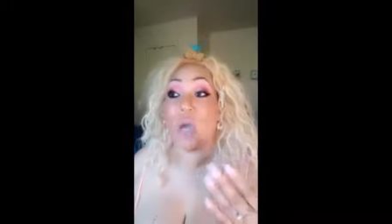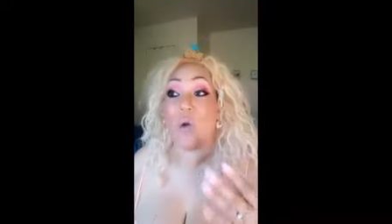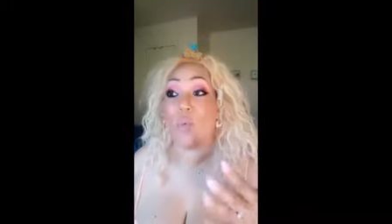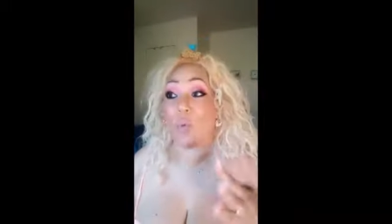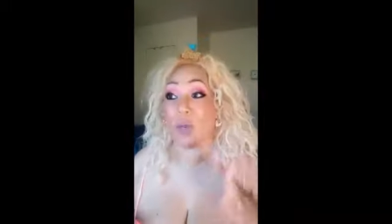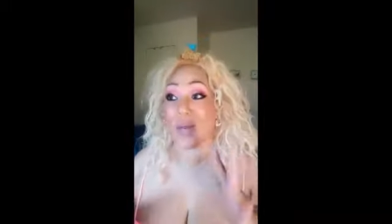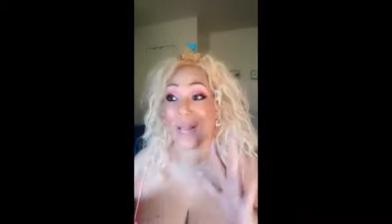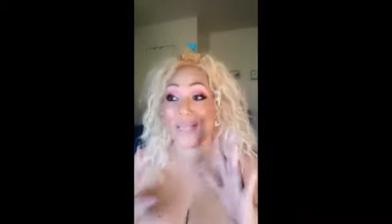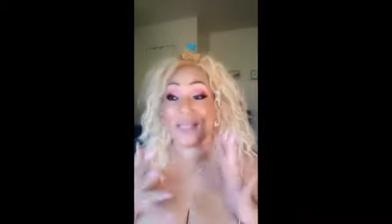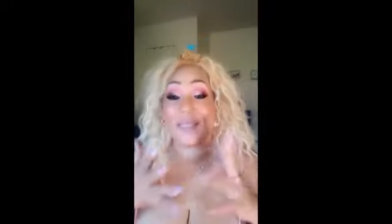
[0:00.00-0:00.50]

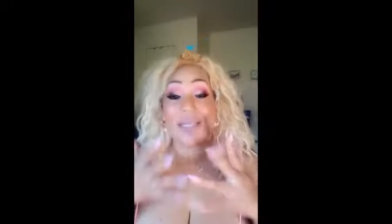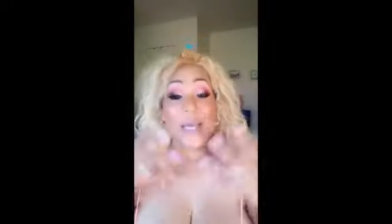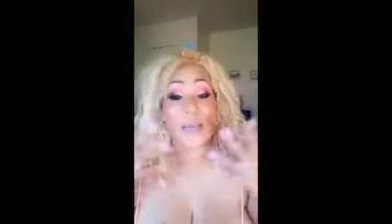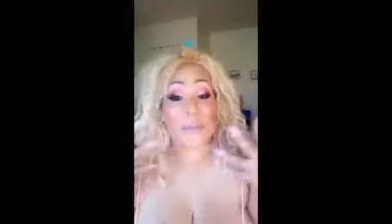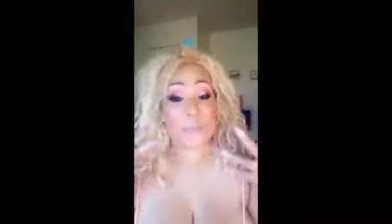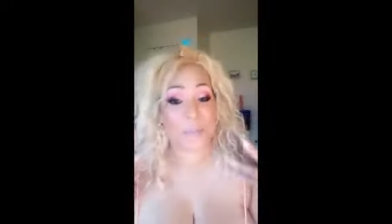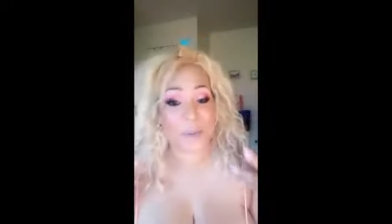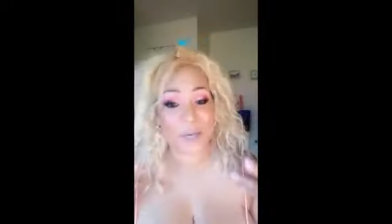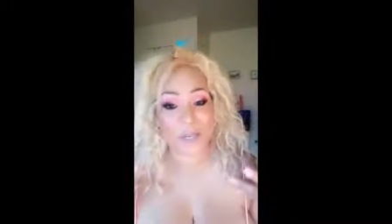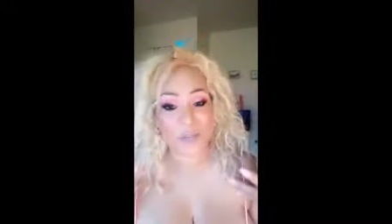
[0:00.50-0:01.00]
When I
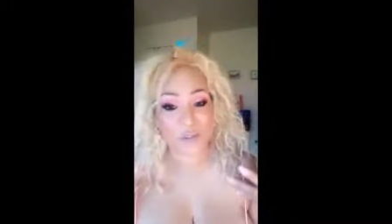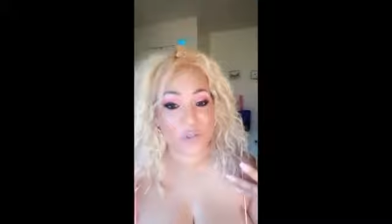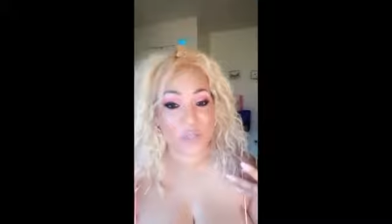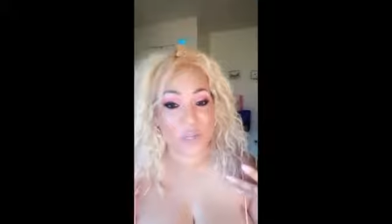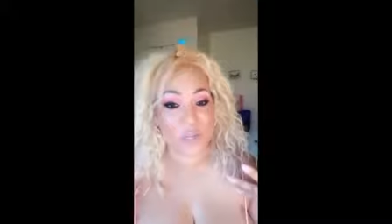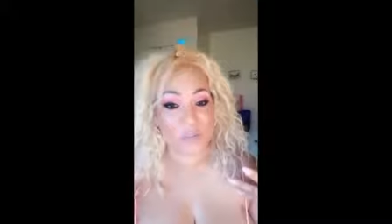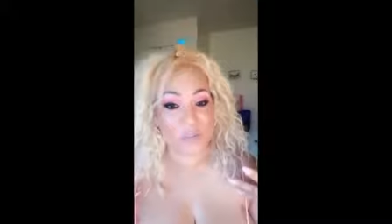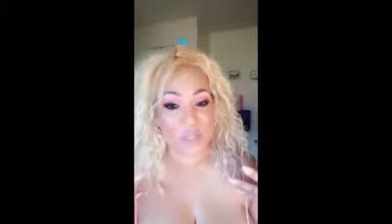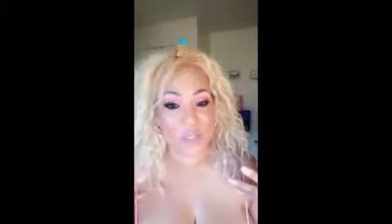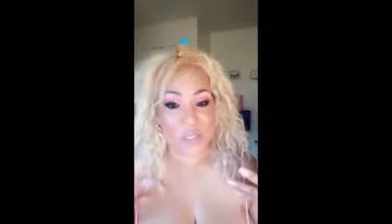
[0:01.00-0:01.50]
take pictures,
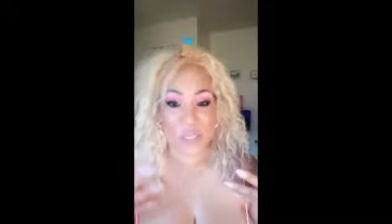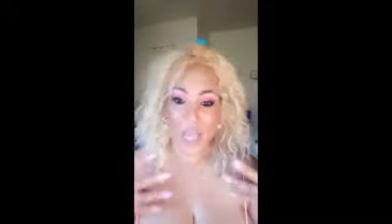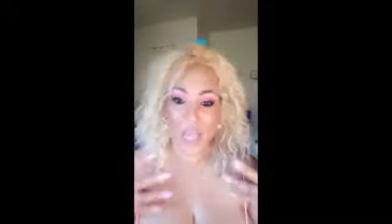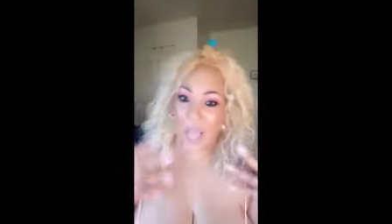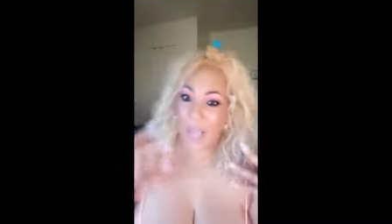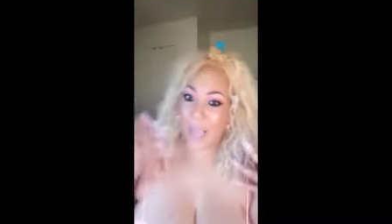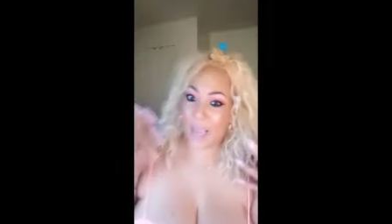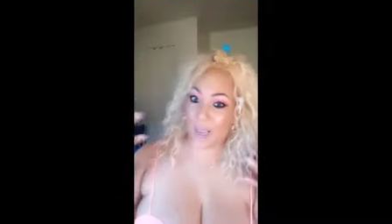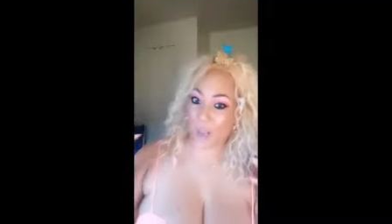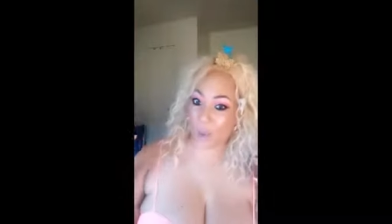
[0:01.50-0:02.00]
I'm just
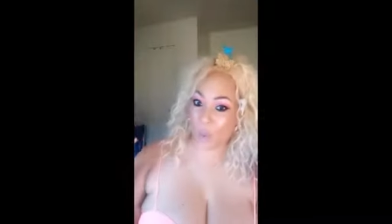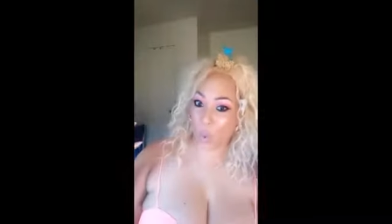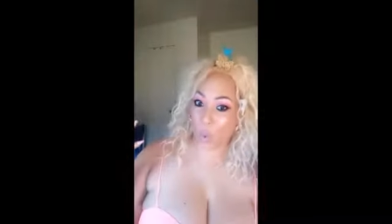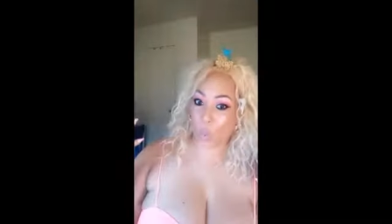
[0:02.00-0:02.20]
like,